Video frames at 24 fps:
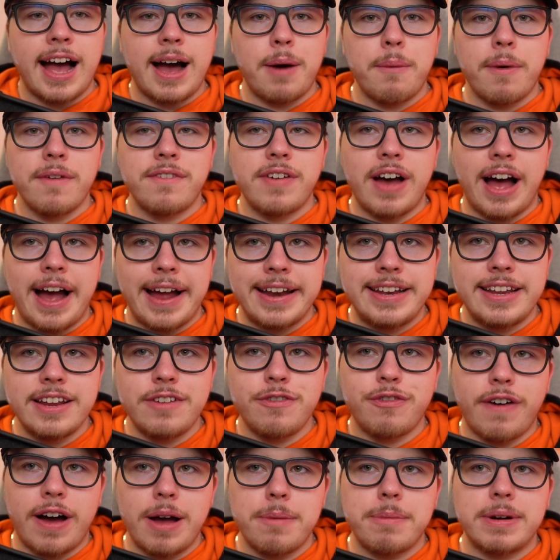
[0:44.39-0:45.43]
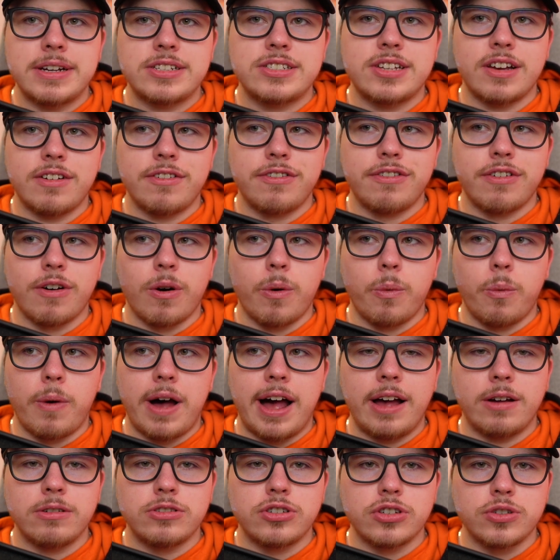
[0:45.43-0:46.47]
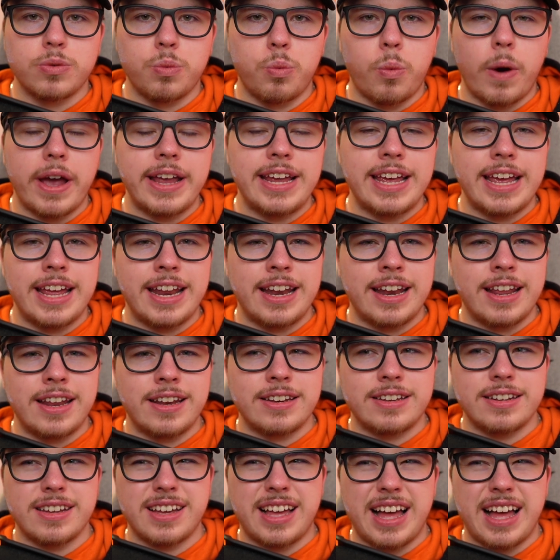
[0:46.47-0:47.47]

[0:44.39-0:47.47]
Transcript: However, I did find myself for a while just waiting and